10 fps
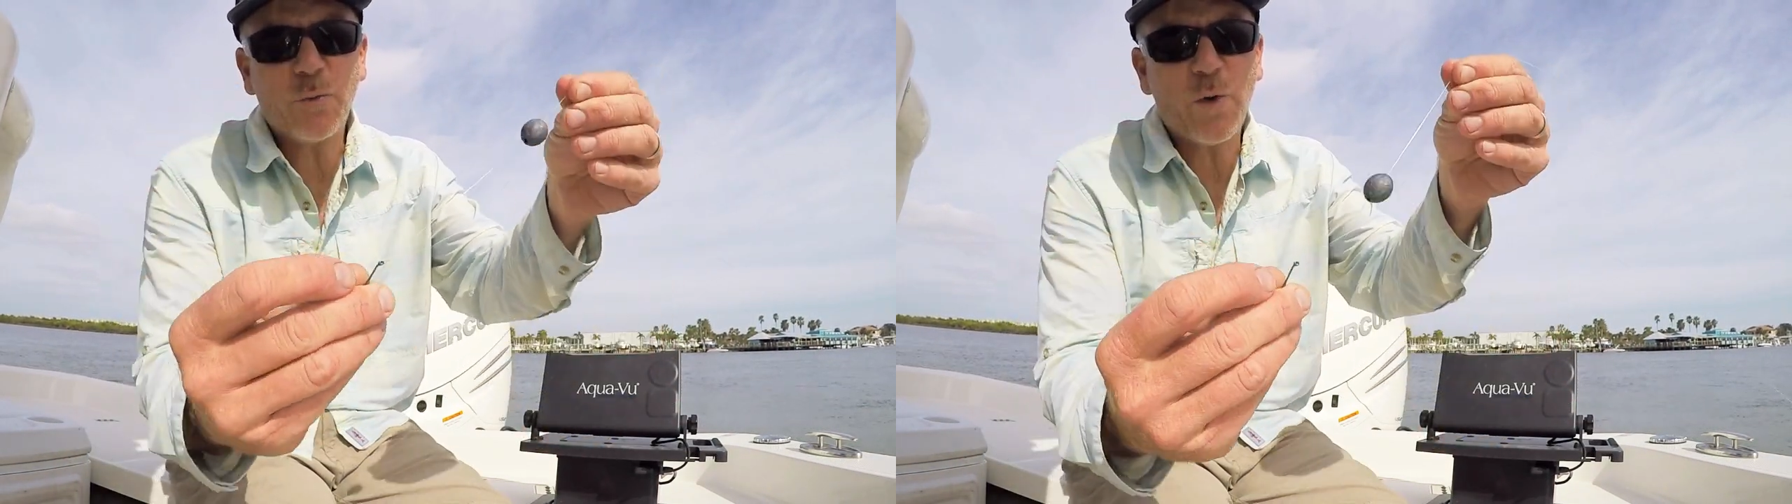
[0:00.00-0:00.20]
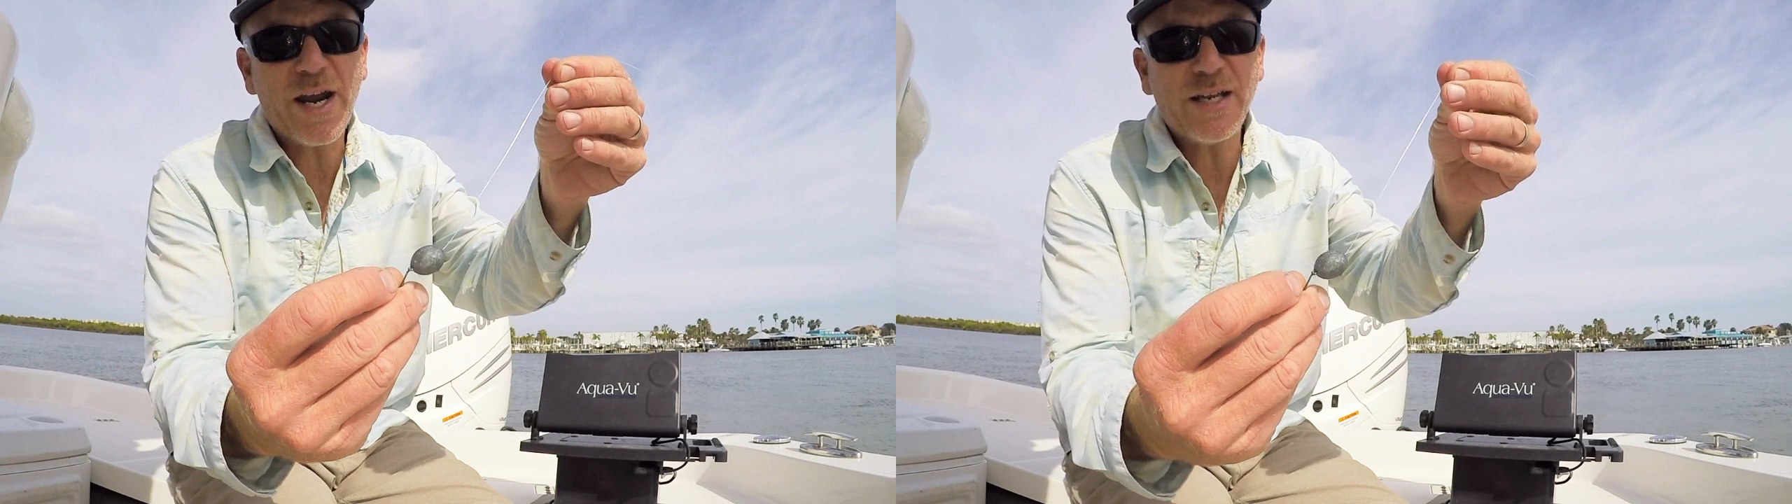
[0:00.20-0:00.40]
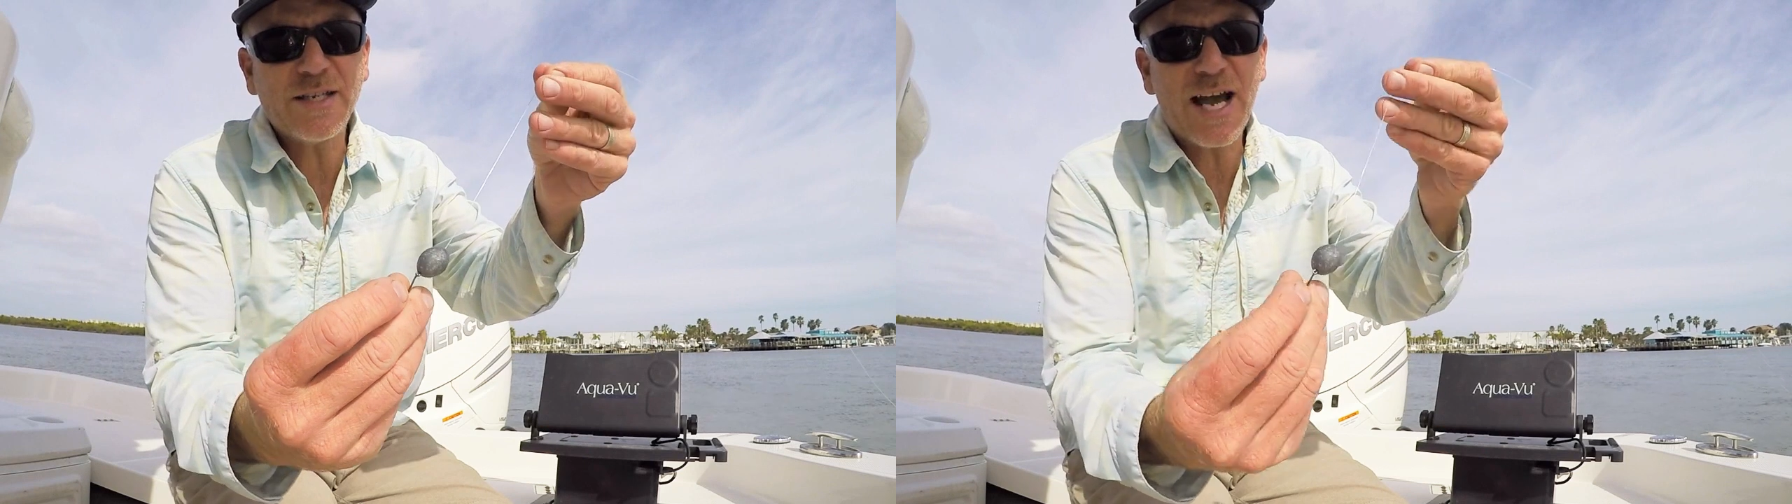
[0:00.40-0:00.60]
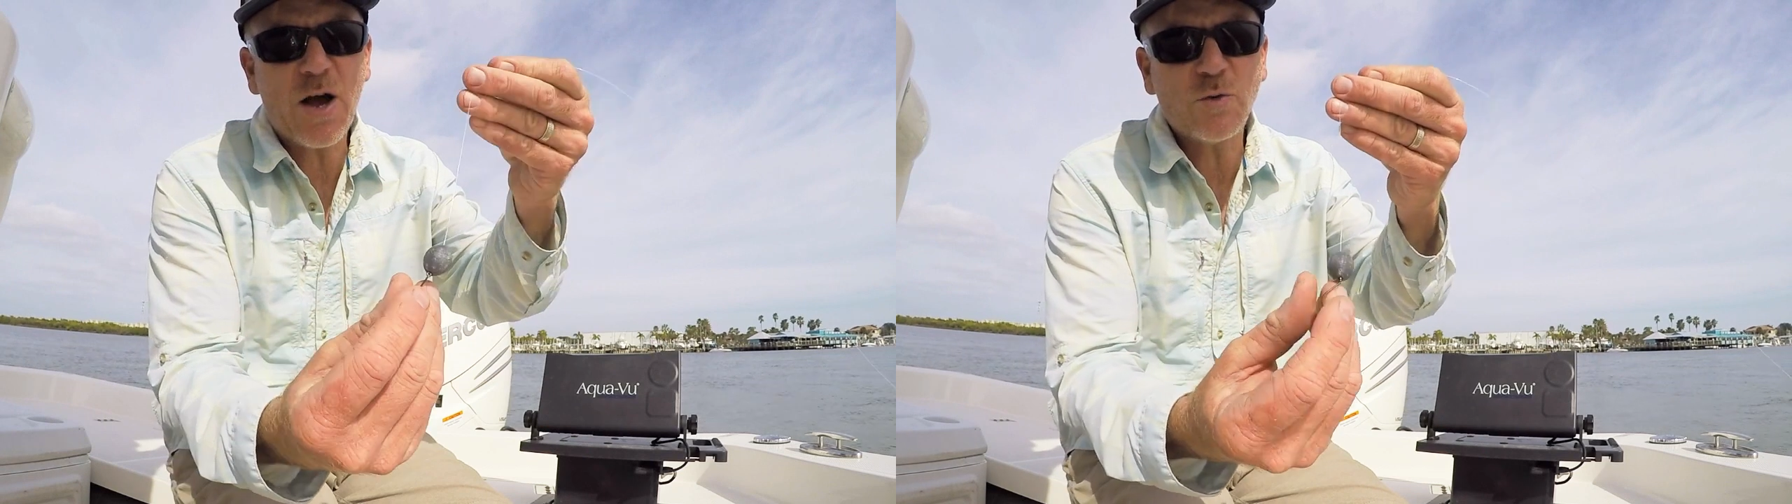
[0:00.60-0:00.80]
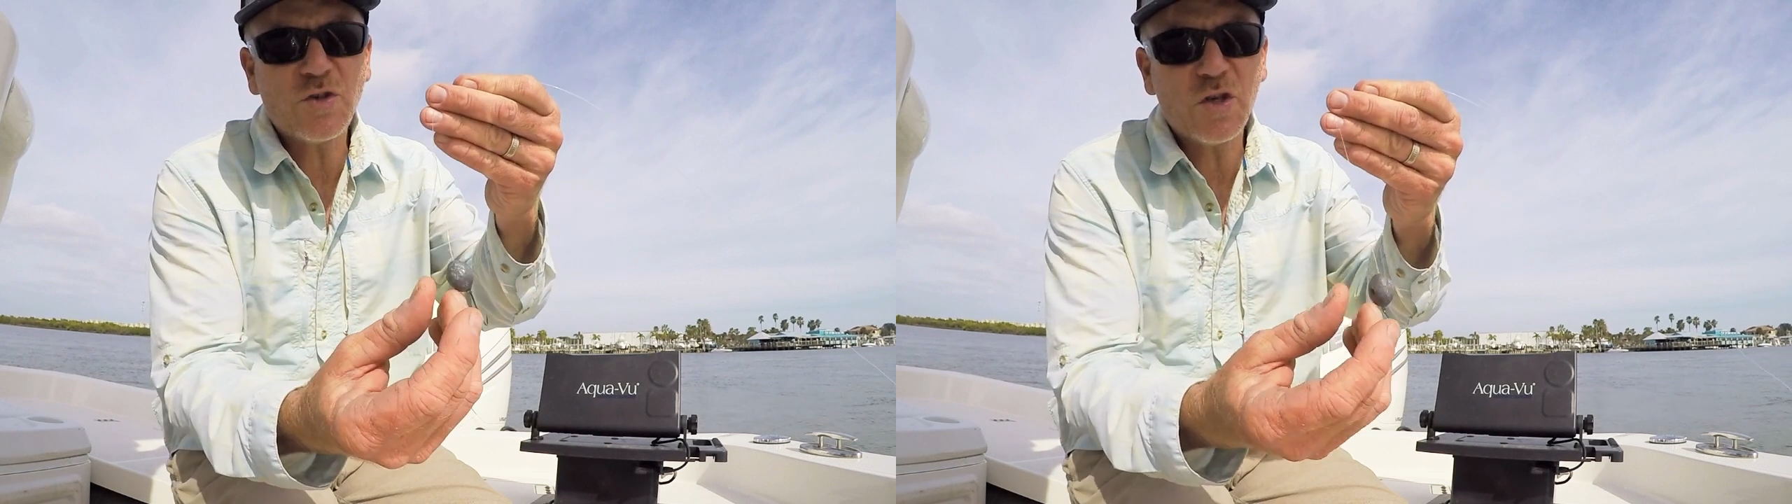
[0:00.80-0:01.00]
right
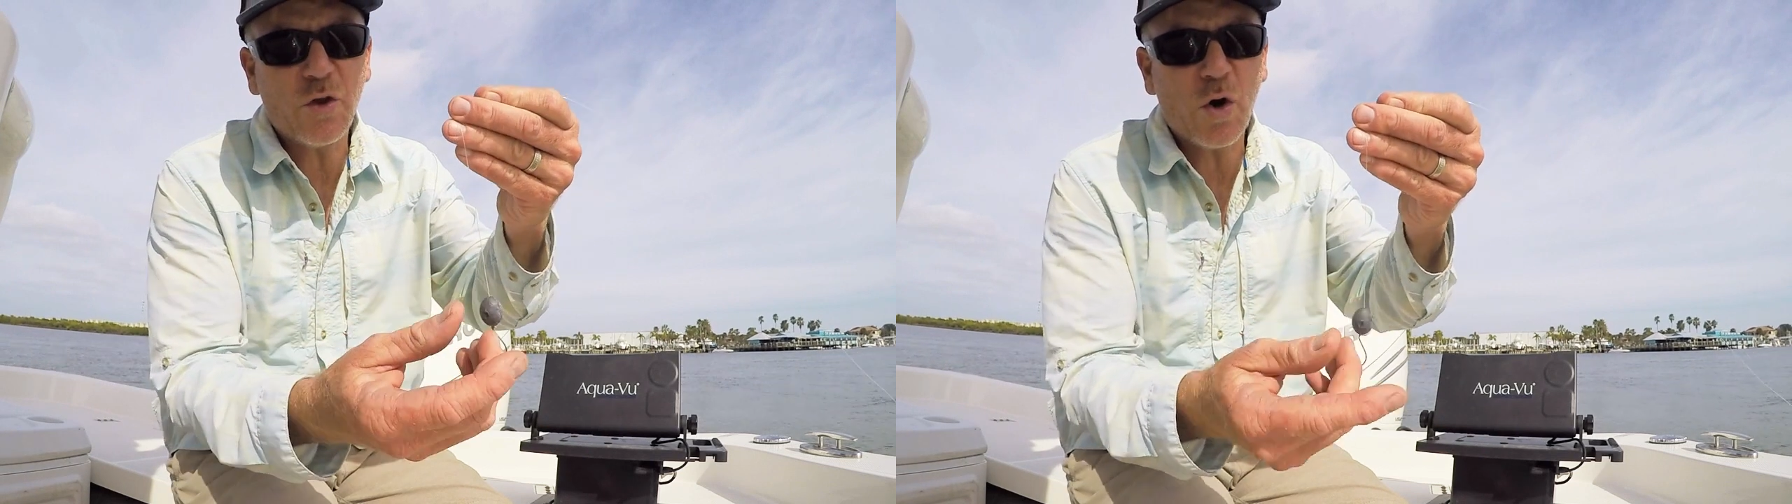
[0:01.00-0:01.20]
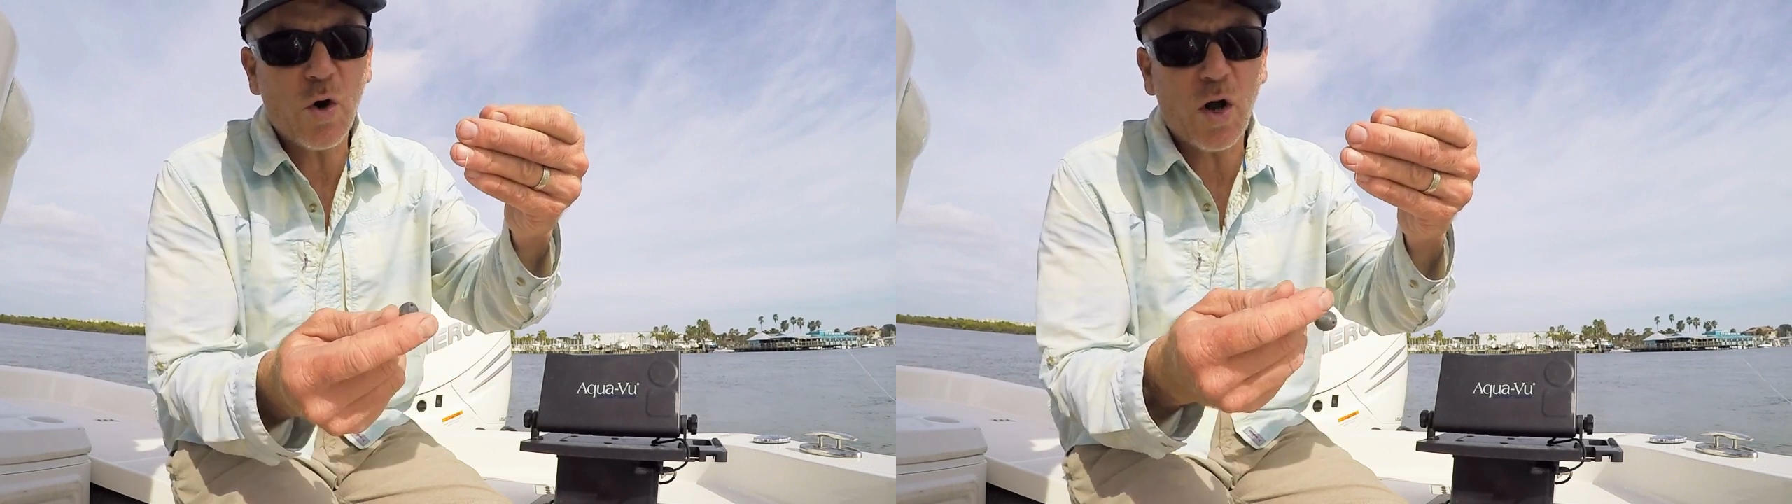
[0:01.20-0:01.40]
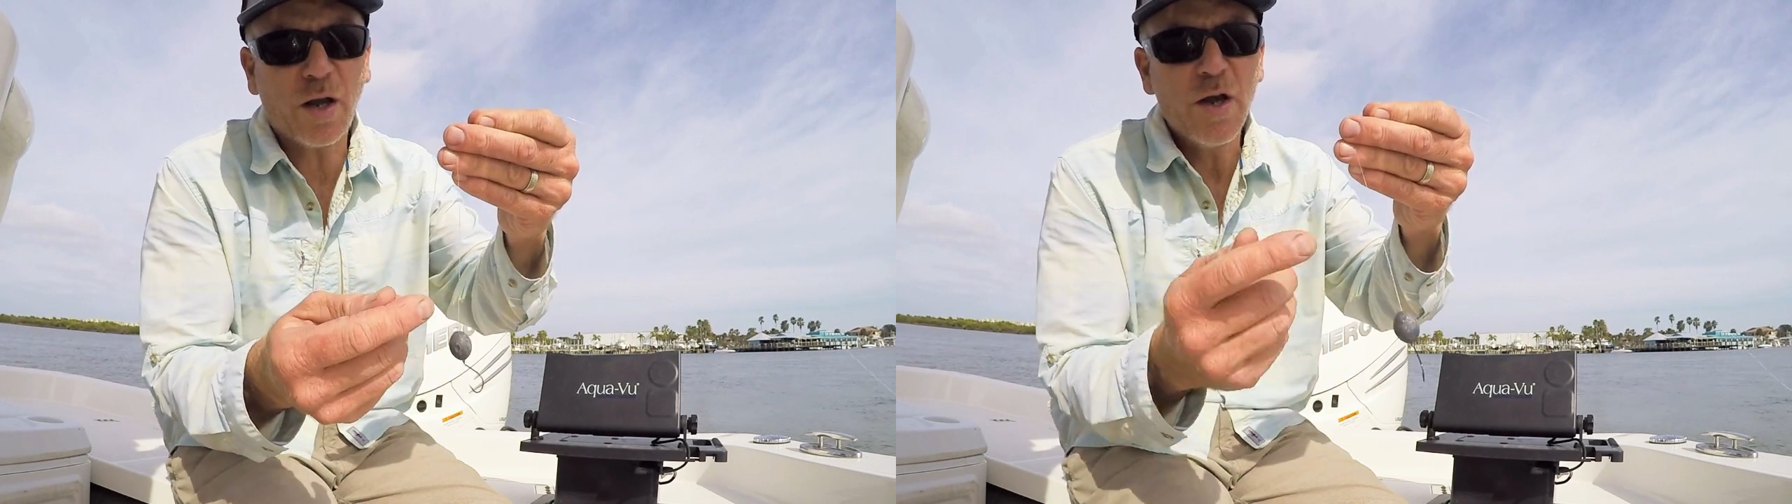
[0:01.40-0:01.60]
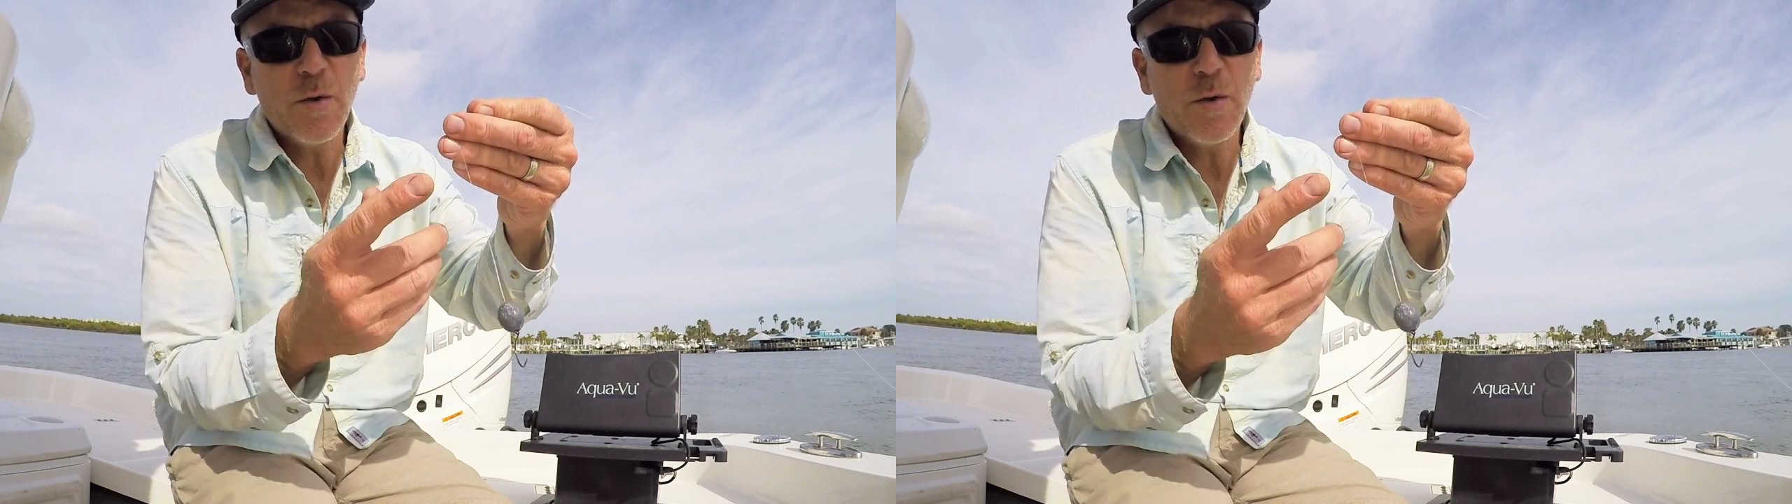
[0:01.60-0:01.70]
down to the hook,